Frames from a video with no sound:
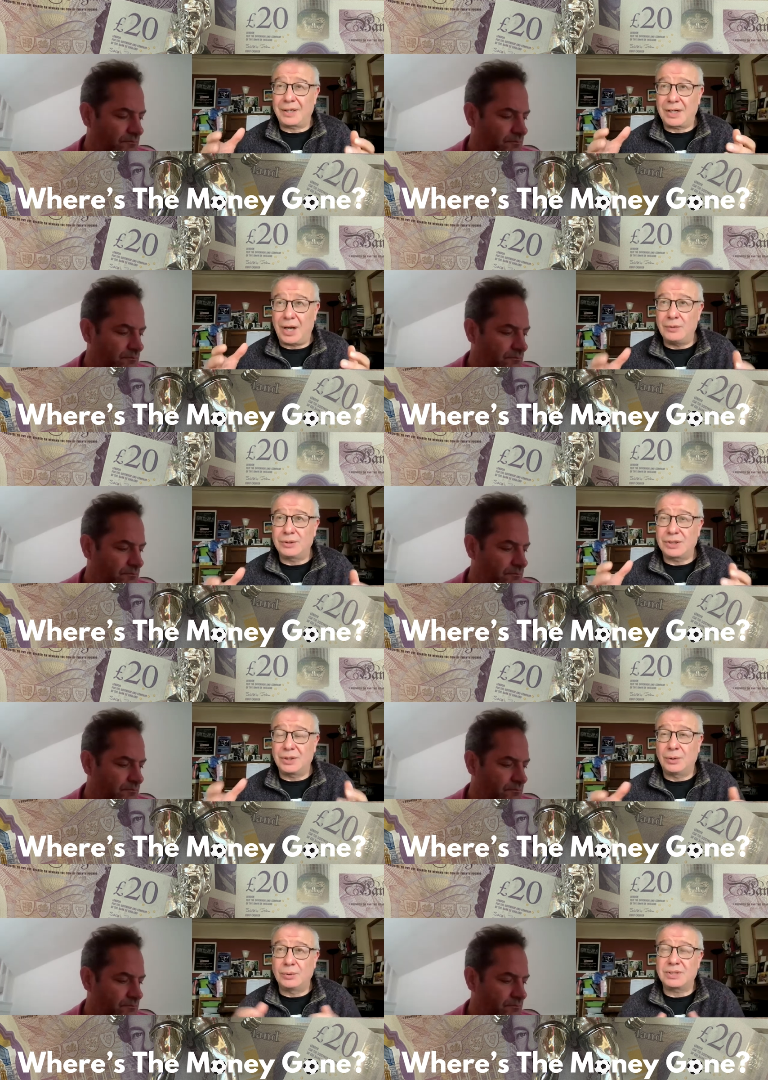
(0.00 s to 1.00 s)
Speaker 1: a coach
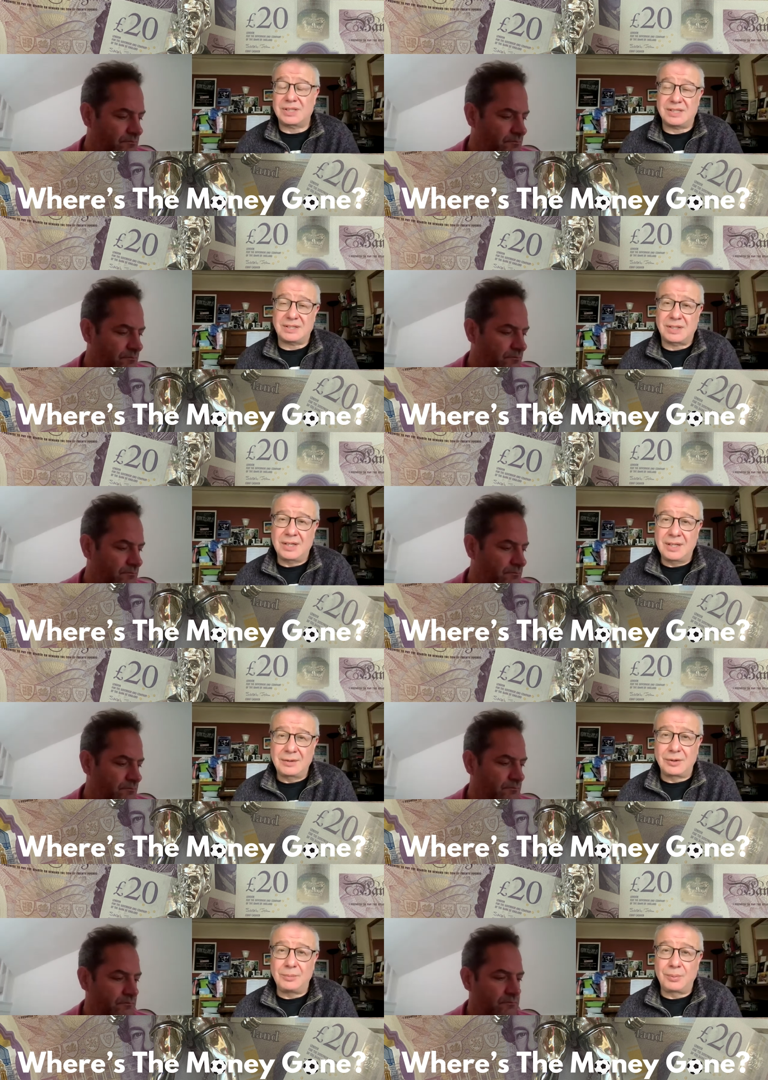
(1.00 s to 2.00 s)
and horses
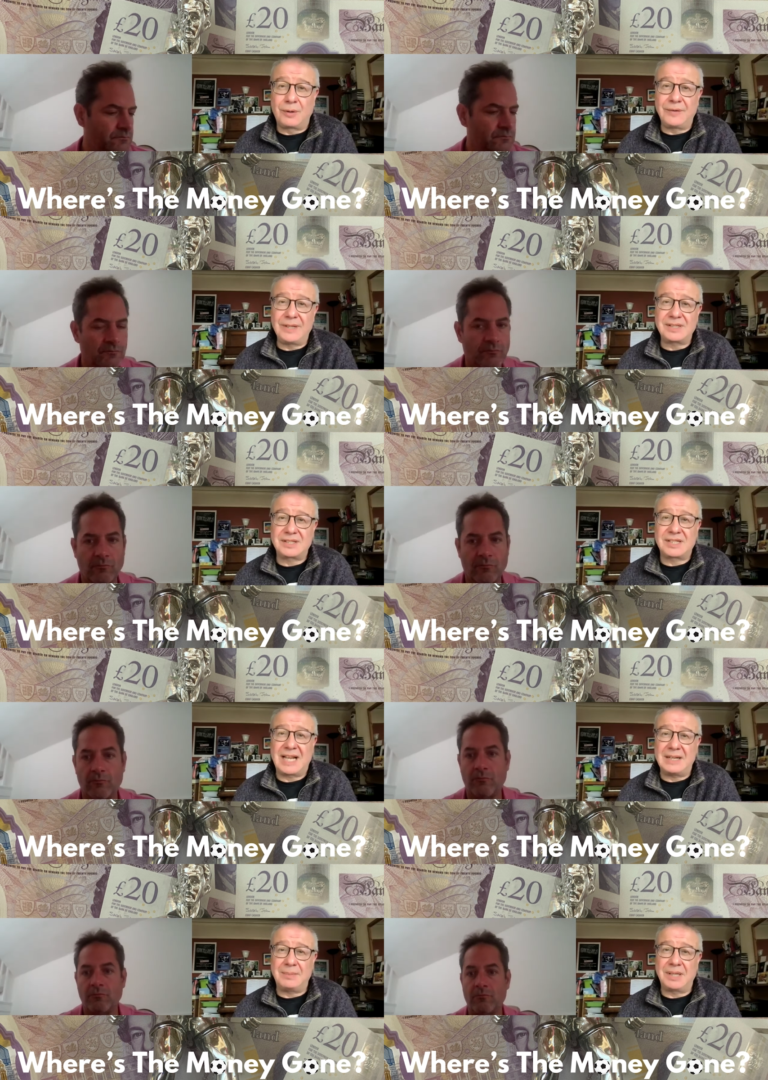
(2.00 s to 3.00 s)
through profit and
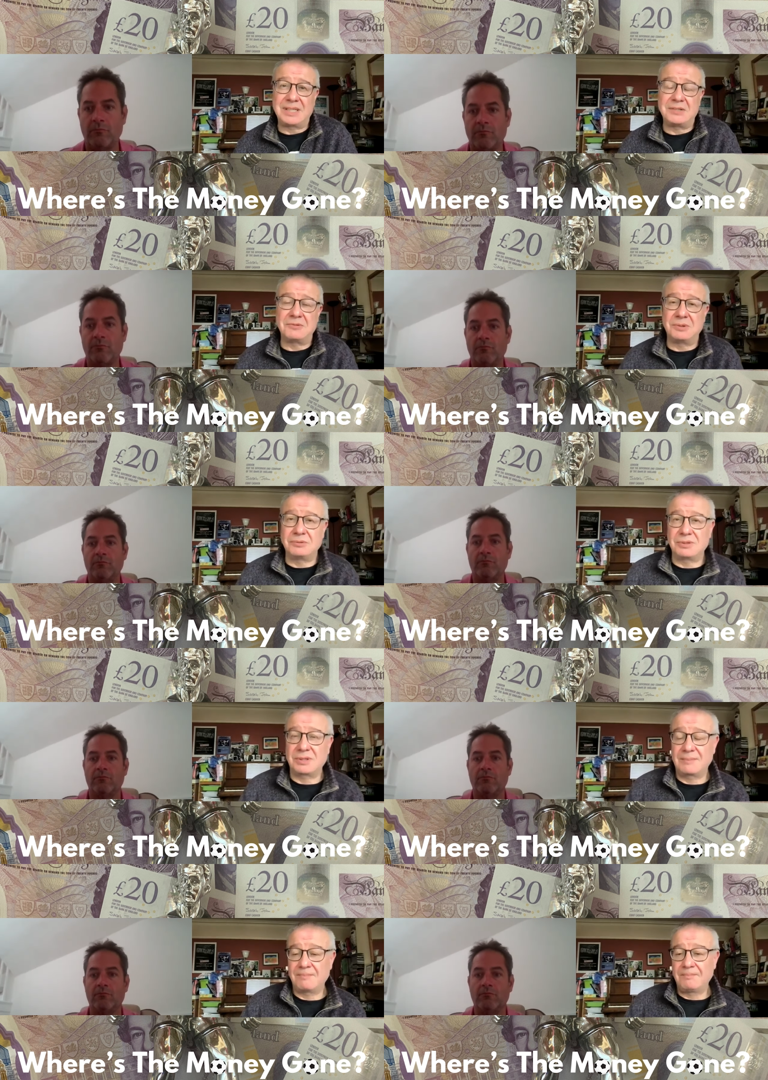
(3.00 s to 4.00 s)
sustainability
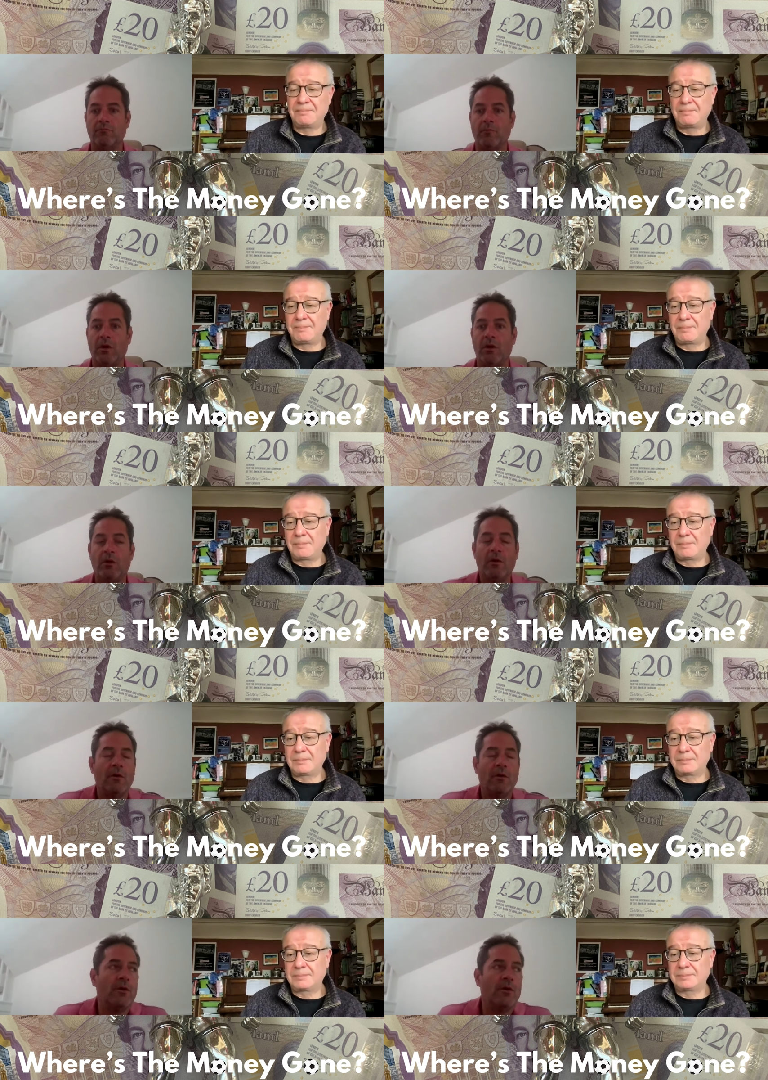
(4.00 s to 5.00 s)
rules?
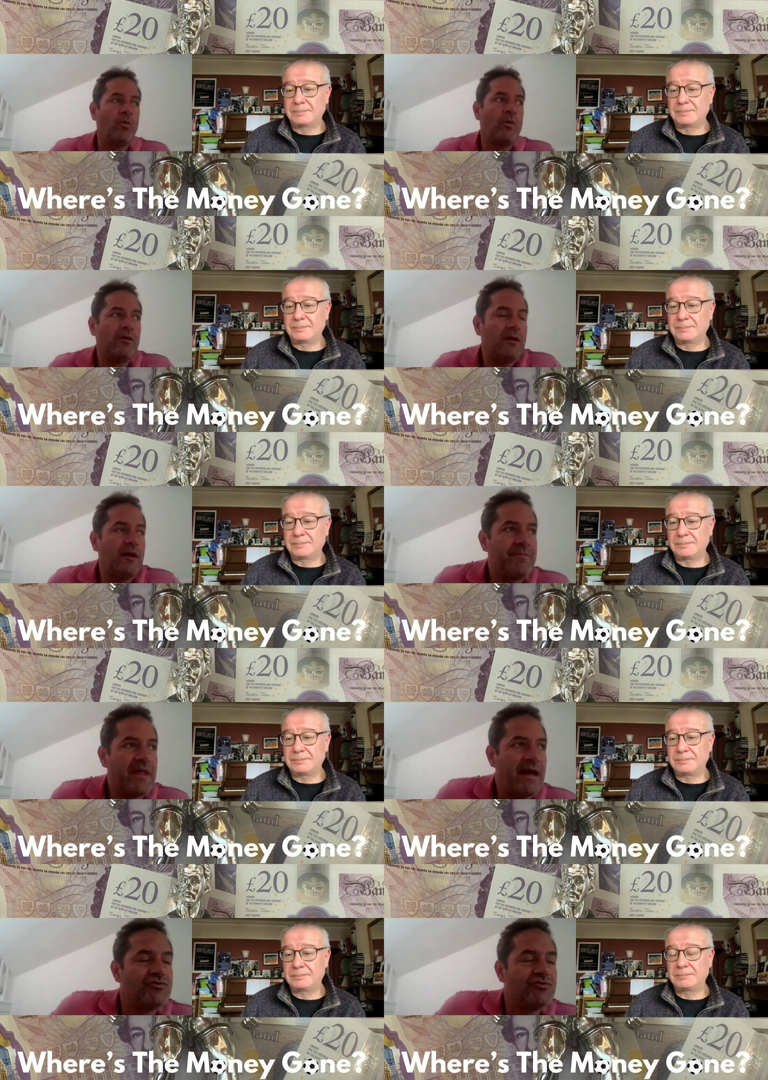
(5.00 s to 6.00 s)
Speaker 2: Well,
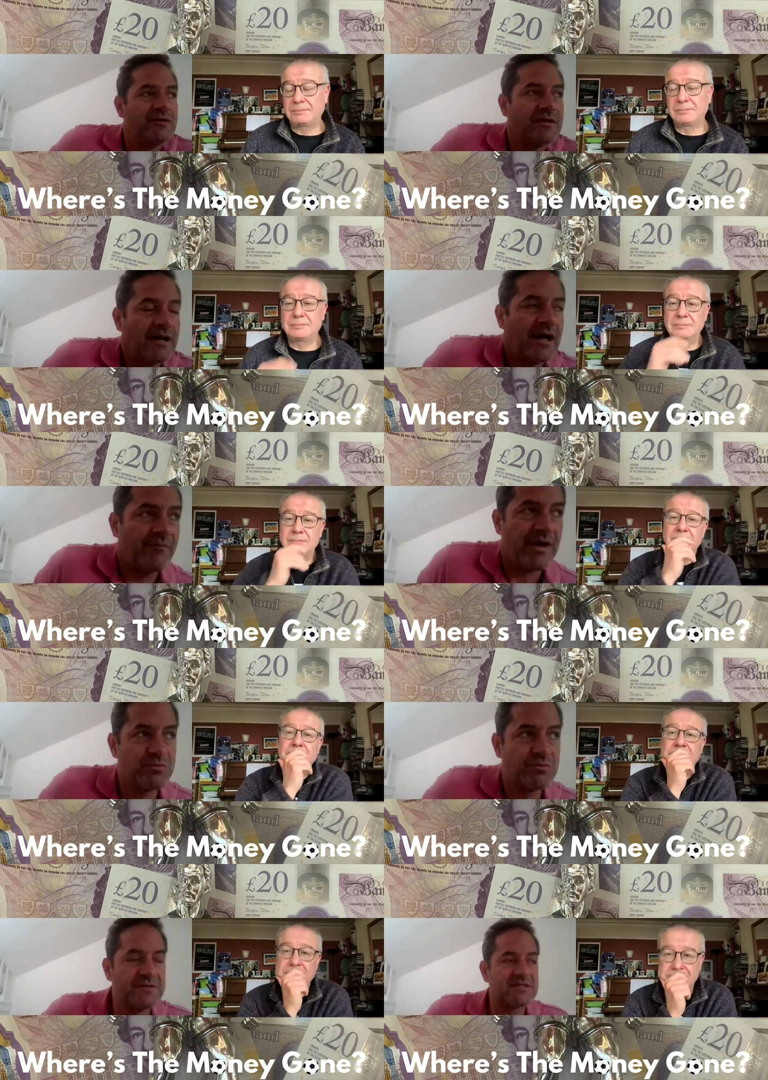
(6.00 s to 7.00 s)
Adrian, um,
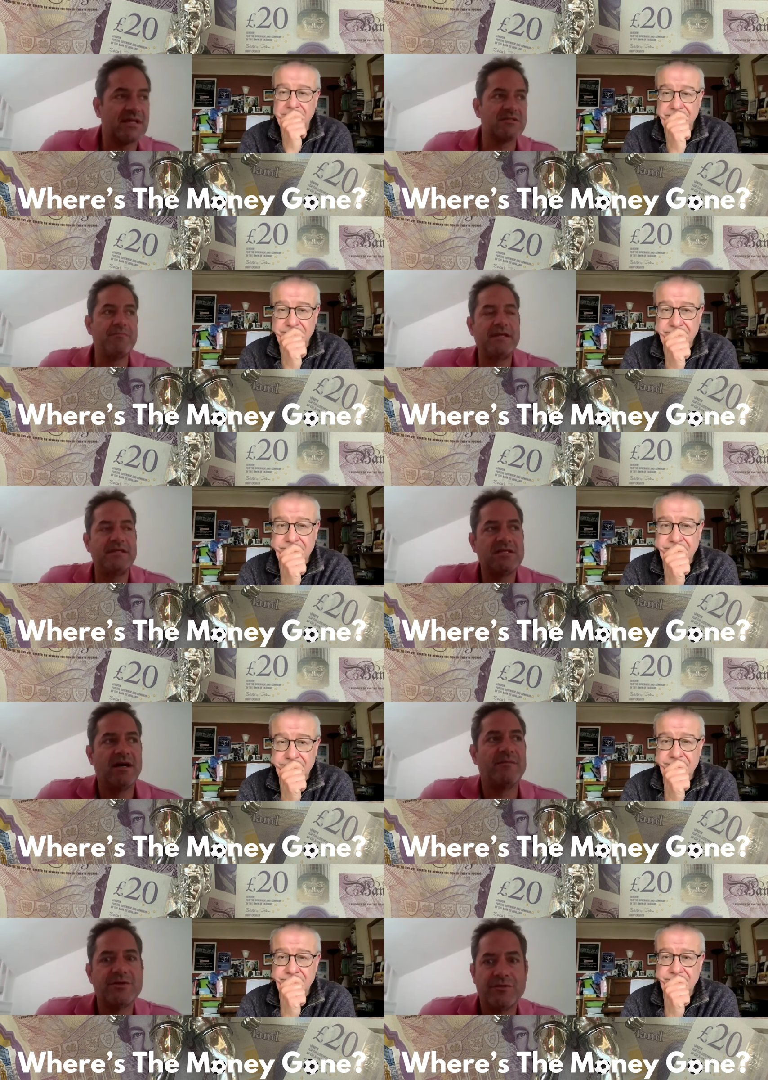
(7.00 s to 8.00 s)
as we've discussed many
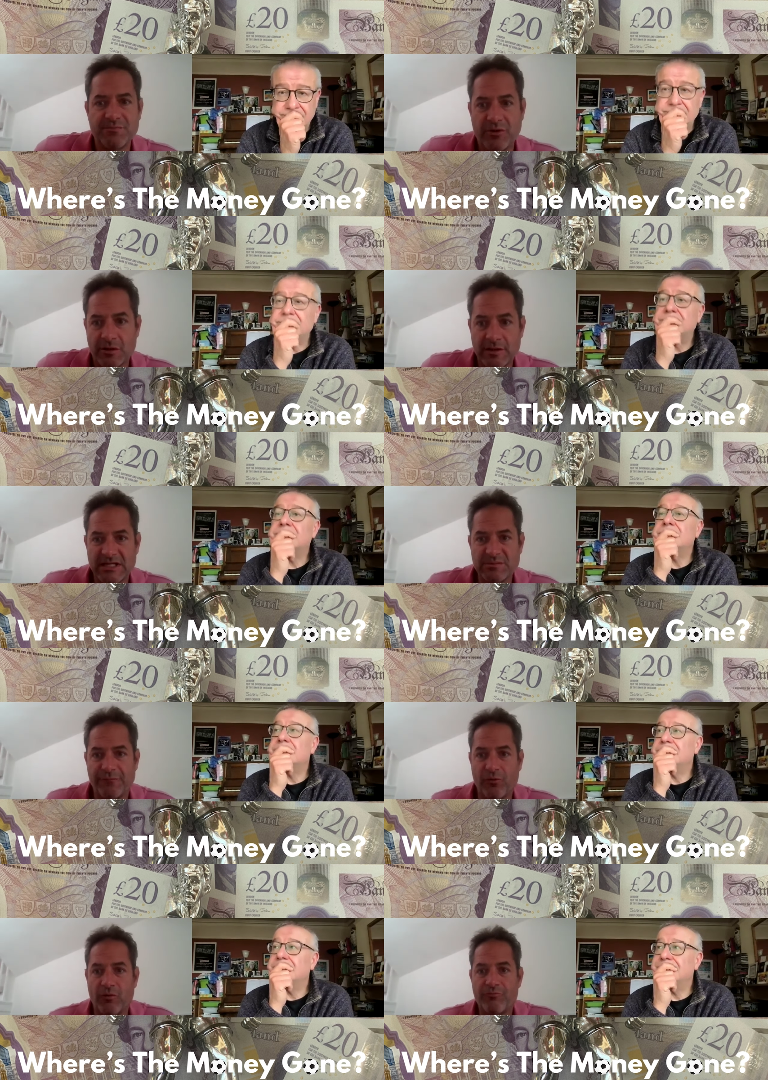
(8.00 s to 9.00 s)
times on this podcast
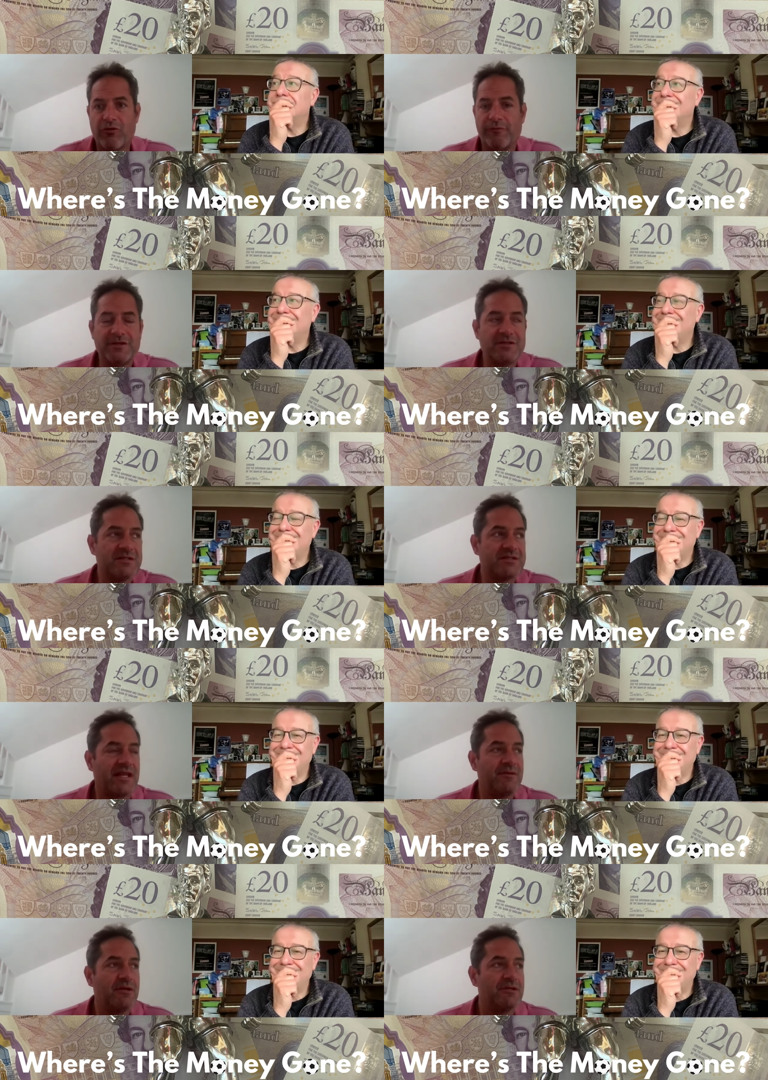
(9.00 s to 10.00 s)
before, profit and
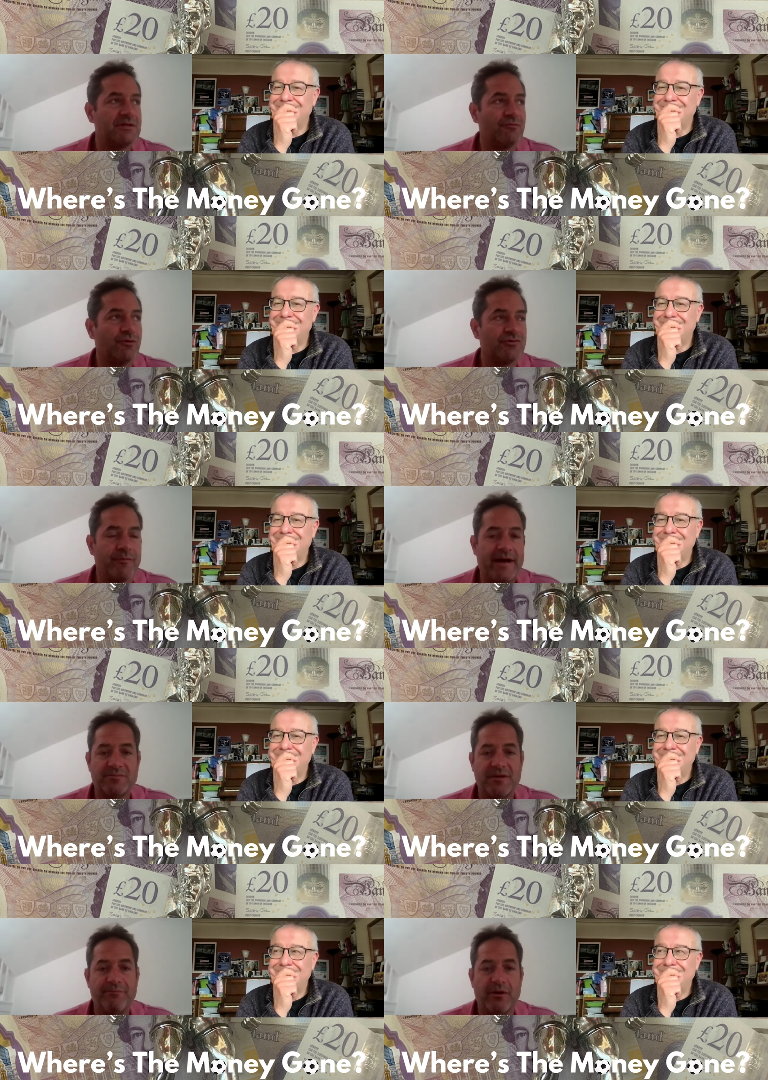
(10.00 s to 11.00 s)
sustainability rules are about to be